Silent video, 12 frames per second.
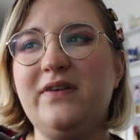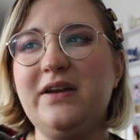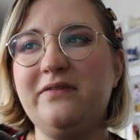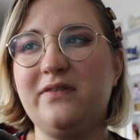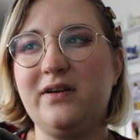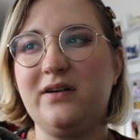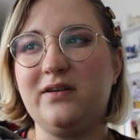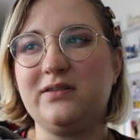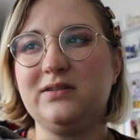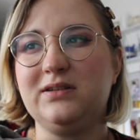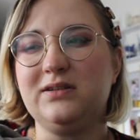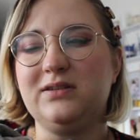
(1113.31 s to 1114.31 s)
The fake
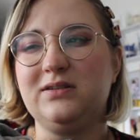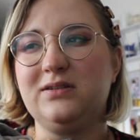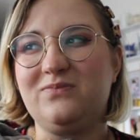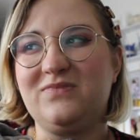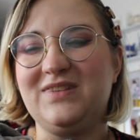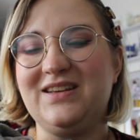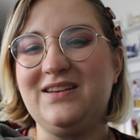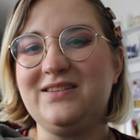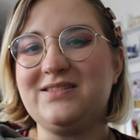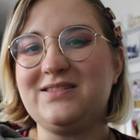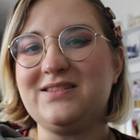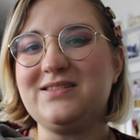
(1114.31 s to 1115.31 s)
fur,
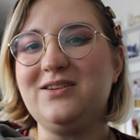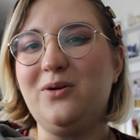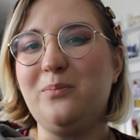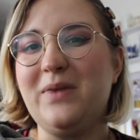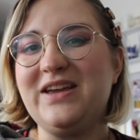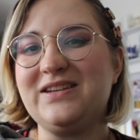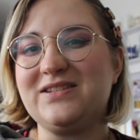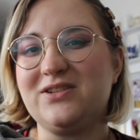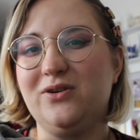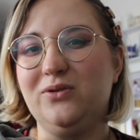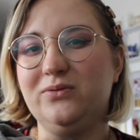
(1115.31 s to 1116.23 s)
it's it's not made